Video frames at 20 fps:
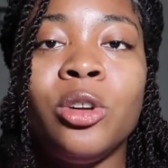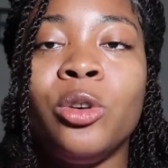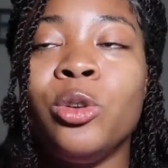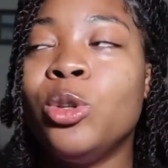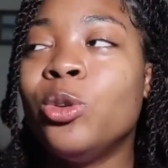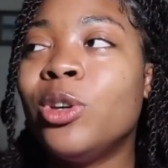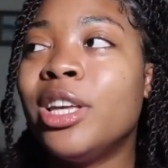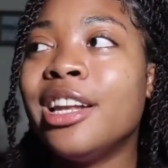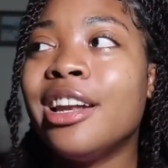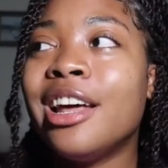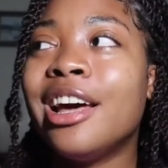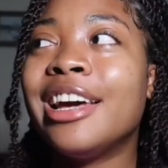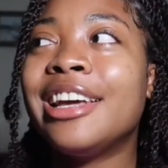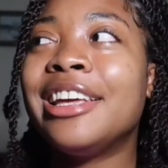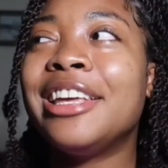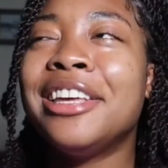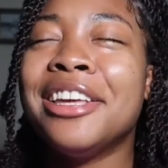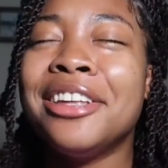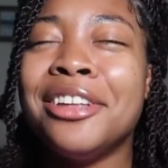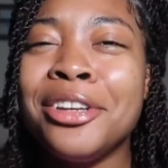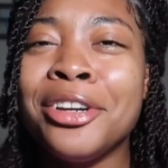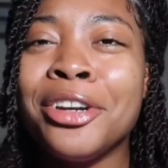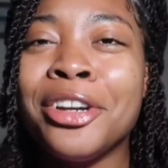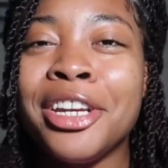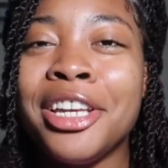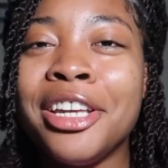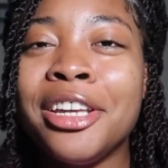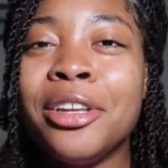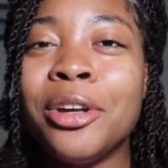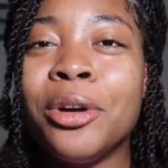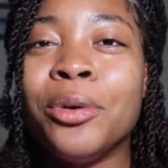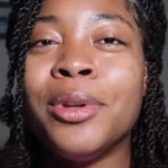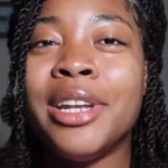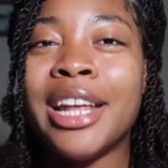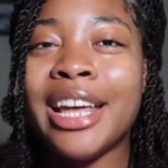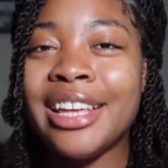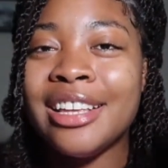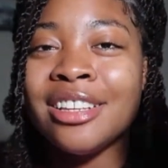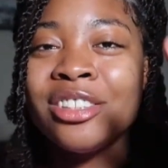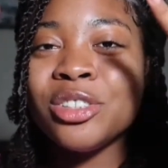You cannot kill your ego.
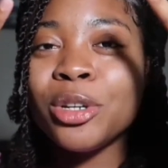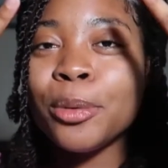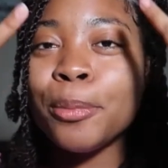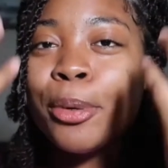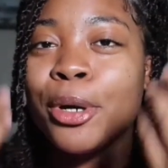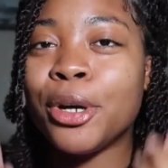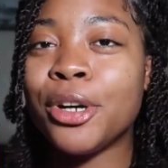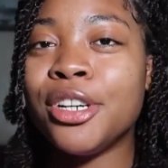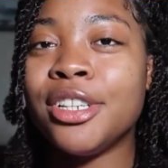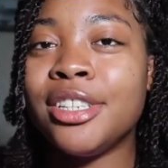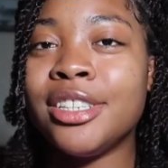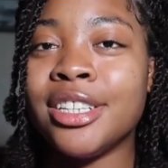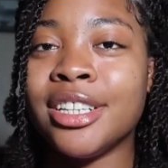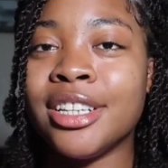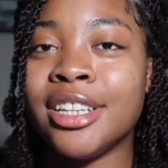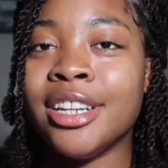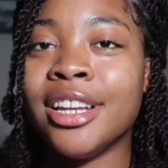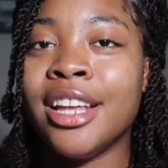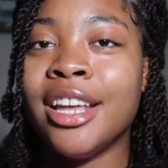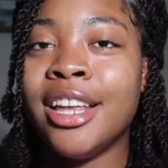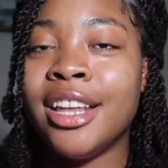That is your person.